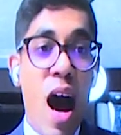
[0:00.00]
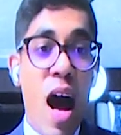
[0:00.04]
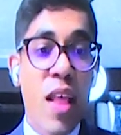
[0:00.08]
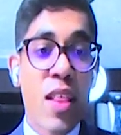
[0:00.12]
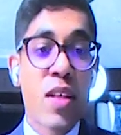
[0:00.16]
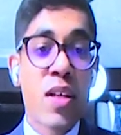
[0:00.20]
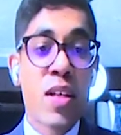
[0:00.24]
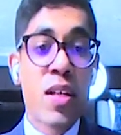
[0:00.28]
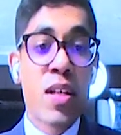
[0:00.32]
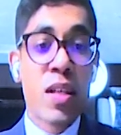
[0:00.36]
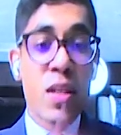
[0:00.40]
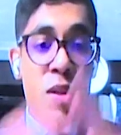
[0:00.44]

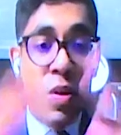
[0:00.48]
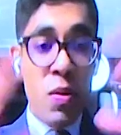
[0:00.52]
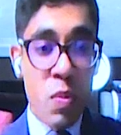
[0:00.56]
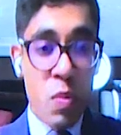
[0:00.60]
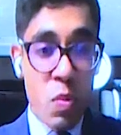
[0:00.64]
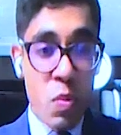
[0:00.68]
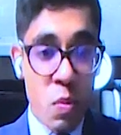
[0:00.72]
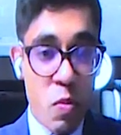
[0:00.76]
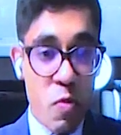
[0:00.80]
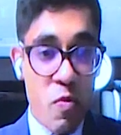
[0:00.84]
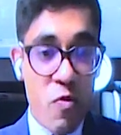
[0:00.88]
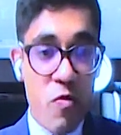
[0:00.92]
other
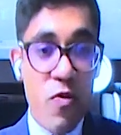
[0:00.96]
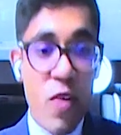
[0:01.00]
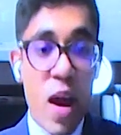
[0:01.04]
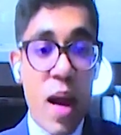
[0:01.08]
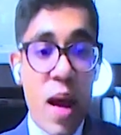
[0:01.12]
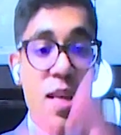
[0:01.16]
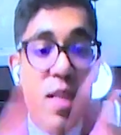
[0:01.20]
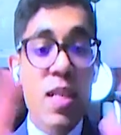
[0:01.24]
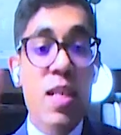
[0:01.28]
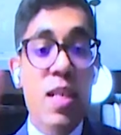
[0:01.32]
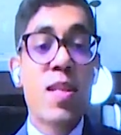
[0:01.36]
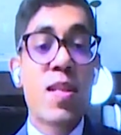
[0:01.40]

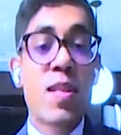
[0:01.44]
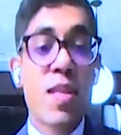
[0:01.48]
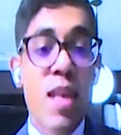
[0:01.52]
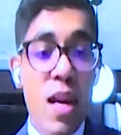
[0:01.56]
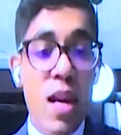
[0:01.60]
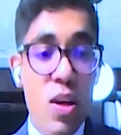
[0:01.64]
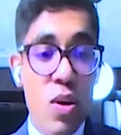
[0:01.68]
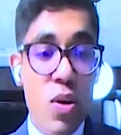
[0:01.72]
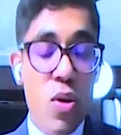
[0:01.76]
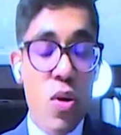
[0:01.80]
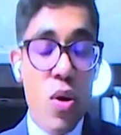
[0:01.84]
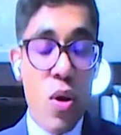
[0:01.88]
factors
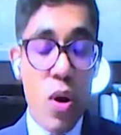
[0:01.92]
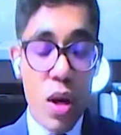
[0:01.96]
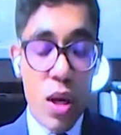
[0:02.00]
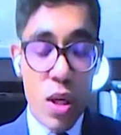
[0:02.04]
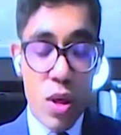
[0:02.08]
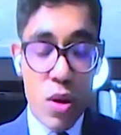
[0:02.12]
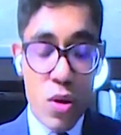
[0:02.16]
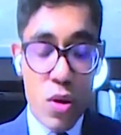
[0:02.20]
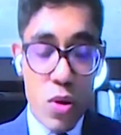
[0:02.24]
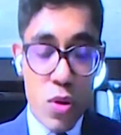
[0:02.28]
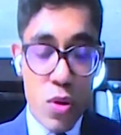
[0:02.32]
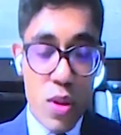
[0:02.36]
that go
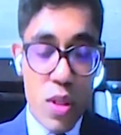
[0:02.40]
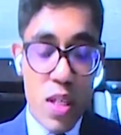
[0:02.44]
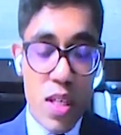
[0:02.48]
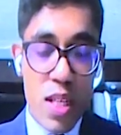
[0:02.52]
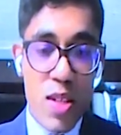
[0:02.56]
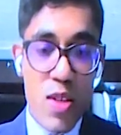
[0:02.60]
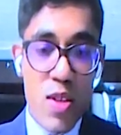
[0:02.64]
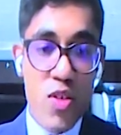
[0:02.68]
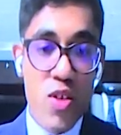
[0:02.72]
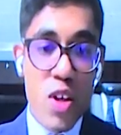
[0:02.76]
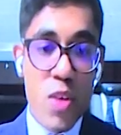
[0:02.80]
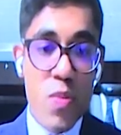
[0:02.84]
into the
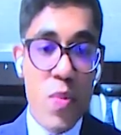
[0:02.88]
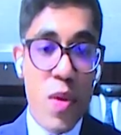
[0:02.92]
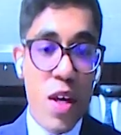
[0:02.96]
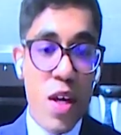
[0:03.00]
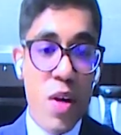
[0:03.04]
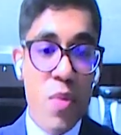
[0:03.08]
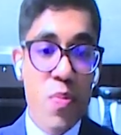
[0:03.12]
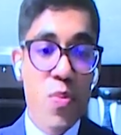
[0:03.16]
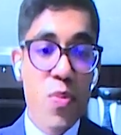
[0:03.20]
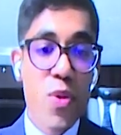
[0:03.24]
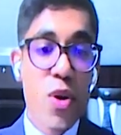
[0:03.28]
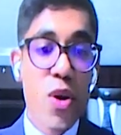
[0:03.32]

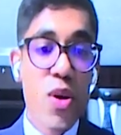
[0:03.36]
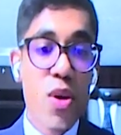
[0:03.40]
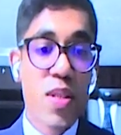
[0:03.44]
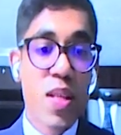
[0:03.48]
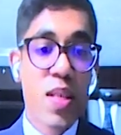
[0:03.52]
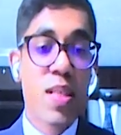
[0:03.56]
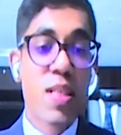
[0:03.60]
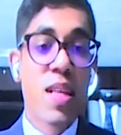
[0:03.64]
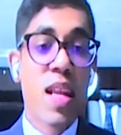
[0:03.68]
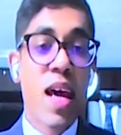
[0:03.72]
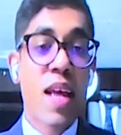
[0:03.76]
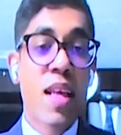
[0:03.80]
decision-making
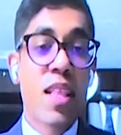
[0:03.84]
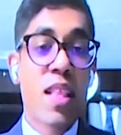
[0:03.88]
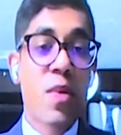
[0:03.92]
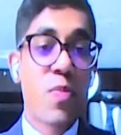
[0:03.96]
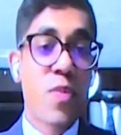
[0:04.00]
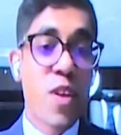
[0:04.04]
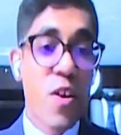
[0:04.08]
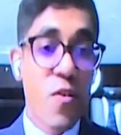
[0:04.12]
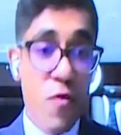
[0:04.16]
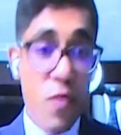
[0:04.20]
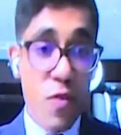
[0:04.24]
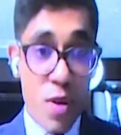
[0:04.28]
process, like
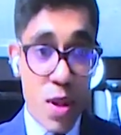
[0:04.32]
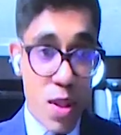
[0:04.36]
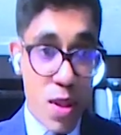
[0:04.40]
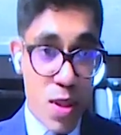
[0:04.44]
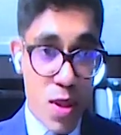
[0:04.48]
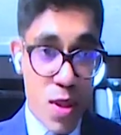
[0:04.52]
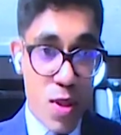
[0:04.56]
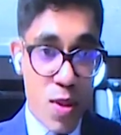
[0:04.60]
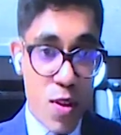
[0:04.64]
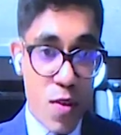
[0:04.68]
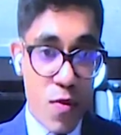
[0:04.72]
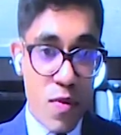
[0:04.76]
the
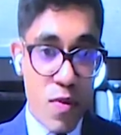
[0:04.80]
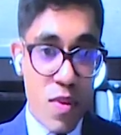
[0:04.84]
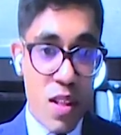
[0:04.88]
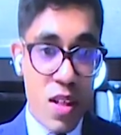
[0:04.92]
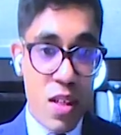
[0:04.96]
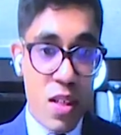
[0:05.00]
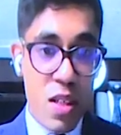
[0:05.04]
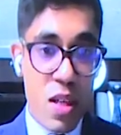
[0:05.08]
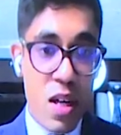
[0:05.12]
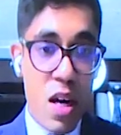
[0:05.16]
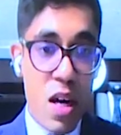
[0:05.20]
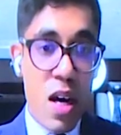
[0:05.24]
preferences of
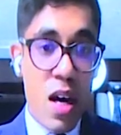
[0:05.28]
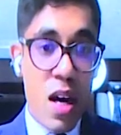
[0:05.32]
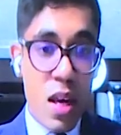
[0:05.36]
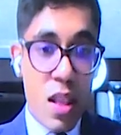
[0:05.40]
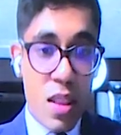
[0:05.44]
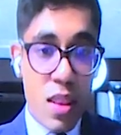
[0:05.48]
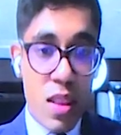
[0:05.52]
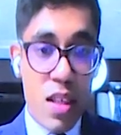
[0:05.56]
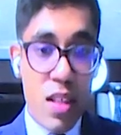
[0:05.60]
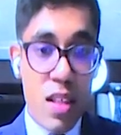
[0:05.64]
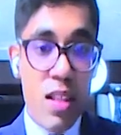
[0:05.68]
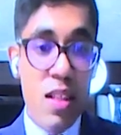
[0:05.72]

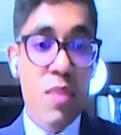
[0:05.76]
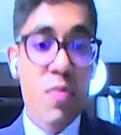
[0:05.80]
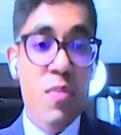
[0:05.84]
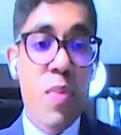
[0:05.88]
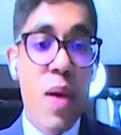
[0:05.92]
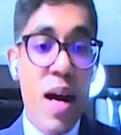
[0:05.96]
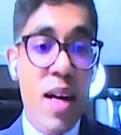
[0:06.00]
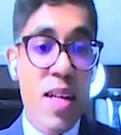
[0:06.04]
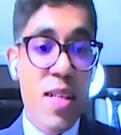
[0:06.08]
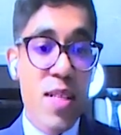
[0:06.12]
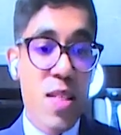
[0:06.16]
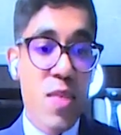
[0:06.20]
the
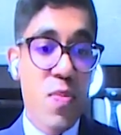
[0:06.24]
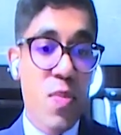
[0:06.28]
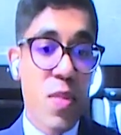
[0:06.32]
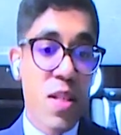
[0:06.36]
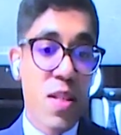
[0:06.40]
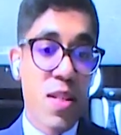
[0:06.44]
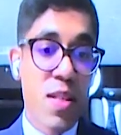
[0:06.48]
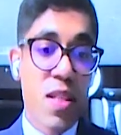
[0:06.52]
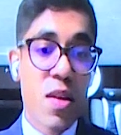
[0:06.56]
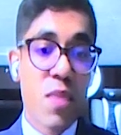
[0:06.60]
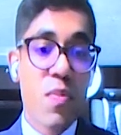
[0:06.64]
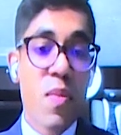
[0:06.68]

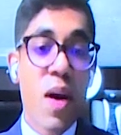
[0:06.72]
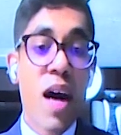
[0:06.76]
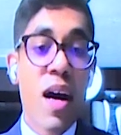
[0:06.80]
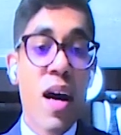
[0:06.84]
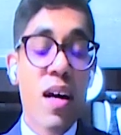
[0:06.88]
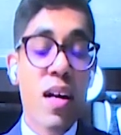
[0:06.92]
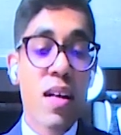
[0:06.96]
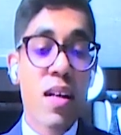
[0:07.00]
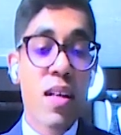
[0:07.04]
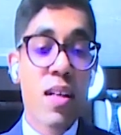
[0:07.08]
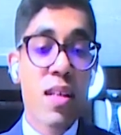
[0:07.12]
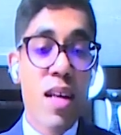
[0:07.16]
participants in the
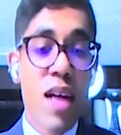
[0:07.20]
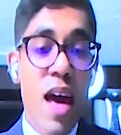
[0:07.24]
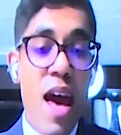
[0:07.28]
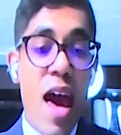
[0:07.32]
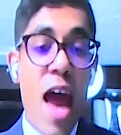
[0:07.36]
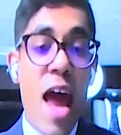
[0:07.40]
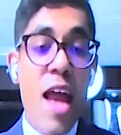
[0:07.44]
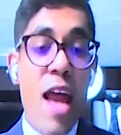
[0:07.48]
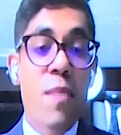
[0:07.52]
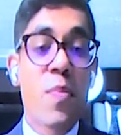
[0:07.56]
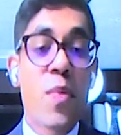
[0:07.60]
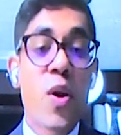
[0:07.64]
market.
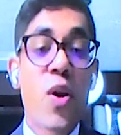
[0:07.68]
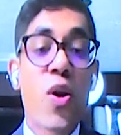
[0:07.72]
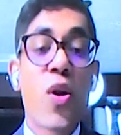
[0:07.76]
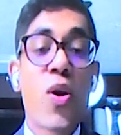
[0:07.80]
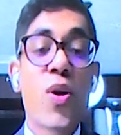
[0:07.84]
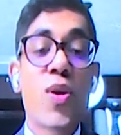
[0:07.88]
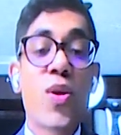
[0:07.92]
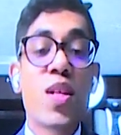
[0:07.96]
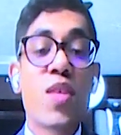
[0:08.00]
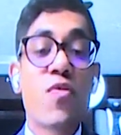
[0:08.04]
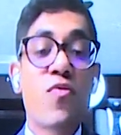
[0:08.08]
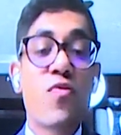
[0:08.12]
And
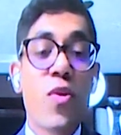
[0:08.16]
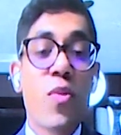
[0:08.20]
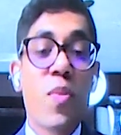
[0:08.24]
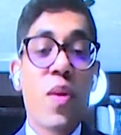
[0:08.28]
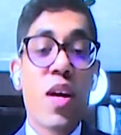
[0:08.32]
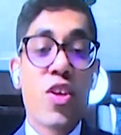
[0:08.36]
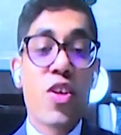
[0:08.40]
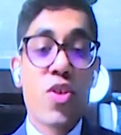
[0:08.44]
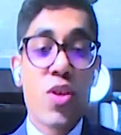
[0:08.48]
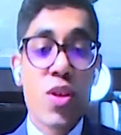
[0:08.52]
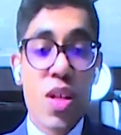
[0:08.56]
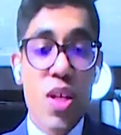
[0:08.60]
because
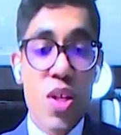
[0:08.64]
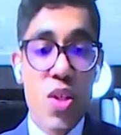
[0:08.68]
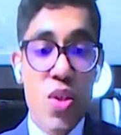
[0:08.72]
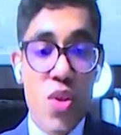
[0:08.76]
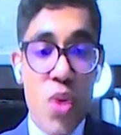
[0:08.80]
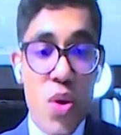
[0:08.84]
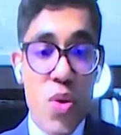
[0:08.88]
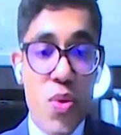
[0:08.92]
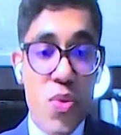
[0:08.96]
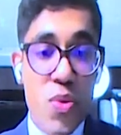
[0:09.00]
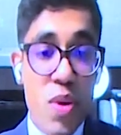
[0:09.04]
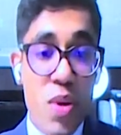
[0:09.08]
information
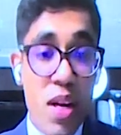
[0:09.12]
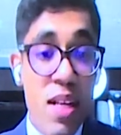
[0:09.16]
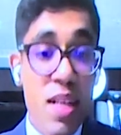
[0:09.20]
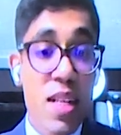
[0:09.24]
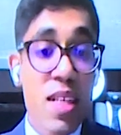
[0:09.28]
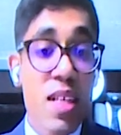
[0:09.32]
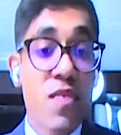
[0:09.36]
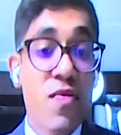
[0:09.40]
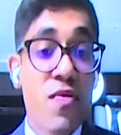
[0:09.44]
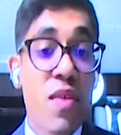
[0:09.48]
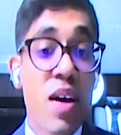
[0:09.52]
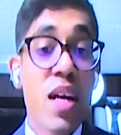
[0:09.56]
is not
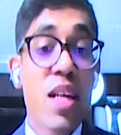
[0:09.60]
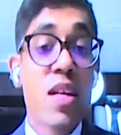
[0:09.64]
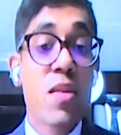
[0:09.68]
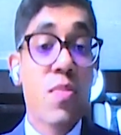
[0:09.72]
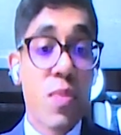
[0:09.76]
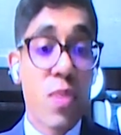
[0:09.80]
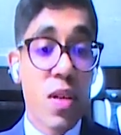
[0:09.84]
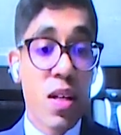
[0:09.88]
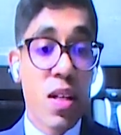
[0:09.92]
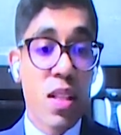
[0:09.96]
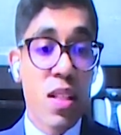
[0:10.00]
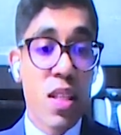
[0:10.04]
readily
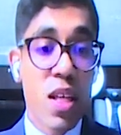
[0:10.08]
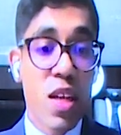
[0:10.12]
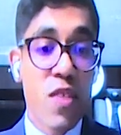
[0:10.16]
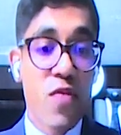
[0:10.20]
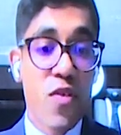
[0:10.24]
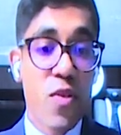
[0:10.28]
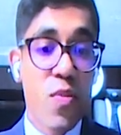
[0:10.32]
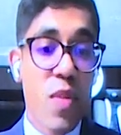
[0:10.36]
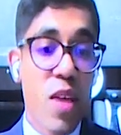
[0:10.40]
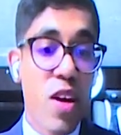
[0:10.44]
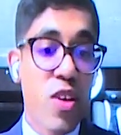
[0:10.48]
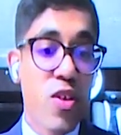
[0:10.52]
available, the
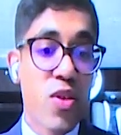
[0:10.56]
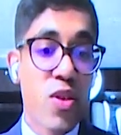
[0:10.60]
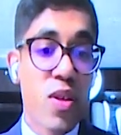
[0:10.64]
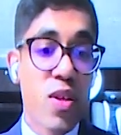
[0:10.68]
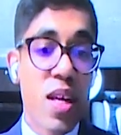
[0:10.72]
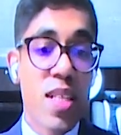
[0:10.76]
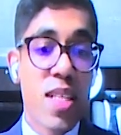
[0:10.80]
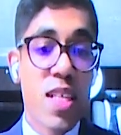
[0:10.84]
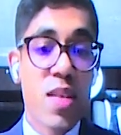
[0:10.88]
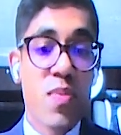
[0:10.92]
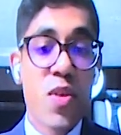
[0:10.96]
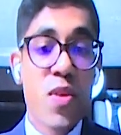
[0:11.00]

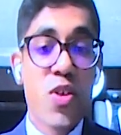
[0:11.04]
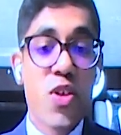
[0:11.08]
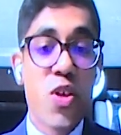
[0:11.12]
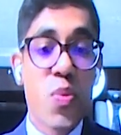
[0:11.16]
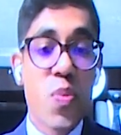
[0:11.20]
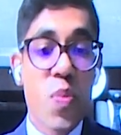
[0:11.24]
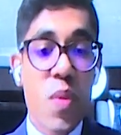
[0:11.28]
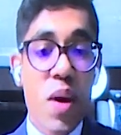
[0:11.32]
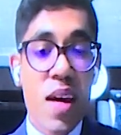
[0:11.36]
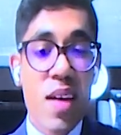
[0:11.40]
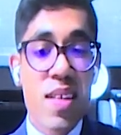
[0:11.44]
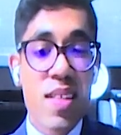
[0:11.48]
information
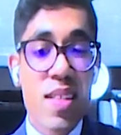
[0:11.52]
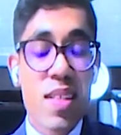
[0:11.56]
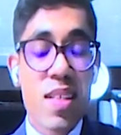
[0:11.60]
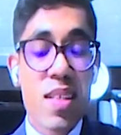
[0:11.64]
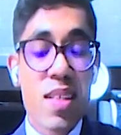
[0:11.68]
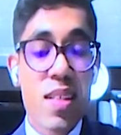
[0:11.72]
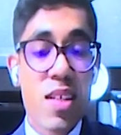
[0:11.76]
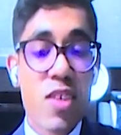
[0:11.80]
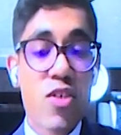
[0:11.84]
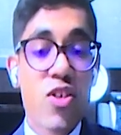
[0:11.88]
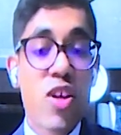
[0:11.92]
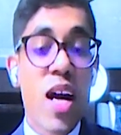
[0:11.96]
asymmetry makes
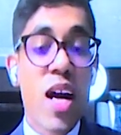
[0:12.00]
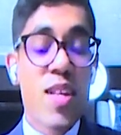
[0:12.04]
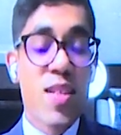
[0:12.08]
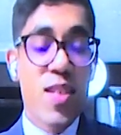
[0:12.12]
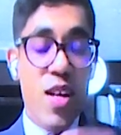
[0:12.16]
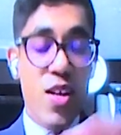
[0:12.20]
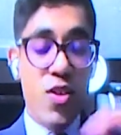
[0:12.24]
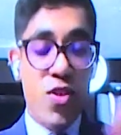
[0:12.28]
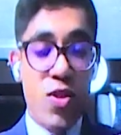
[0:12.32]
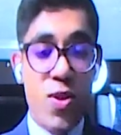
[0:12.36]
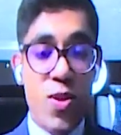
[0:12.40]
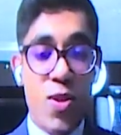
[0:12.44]
the
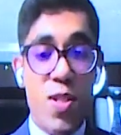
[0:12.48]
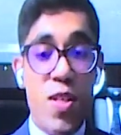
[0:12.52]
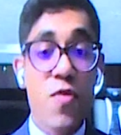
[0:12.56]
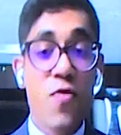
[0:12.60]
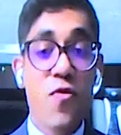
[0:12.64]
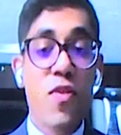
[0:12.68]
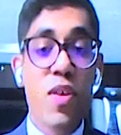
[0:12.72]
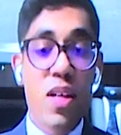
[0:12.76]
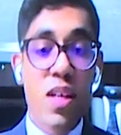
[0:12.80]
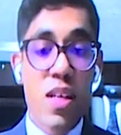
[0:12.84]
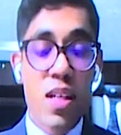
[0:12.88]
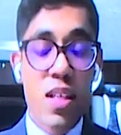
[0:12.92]
transactions
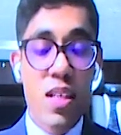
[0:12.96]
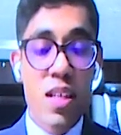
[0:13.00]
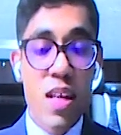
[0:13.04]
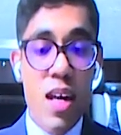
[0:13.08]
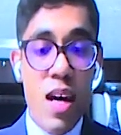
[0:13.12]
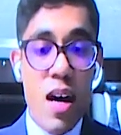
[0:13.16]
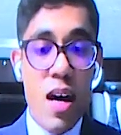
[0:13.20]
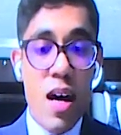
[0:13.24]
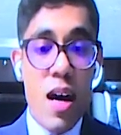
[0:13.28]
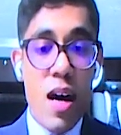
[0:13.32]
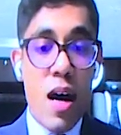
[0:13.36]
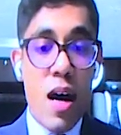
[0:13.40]
difficult.